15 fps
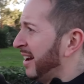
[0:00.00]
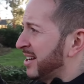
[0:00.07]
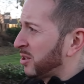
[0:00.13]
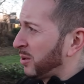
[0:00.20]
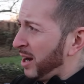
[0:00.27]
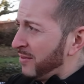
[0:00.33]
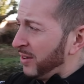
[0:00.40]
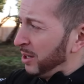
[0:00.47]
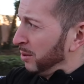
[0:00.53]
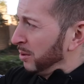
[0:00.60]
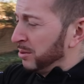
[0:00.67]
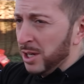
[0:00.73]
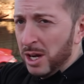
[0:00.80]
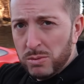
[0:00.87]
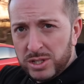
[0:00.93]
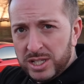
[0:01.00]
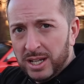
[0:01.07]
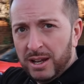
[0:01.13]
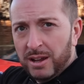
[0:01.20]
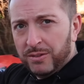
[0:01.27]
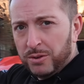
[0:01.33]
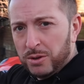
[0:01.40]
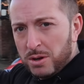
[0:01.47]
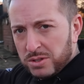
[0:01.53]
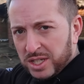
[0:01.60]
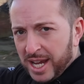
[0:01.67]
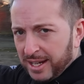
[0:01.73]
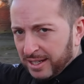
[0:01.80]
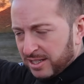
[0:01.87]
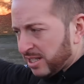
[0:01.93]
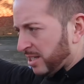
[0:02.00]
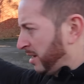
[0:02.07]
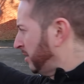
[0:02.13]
Let's go and have a little nosy through those gates.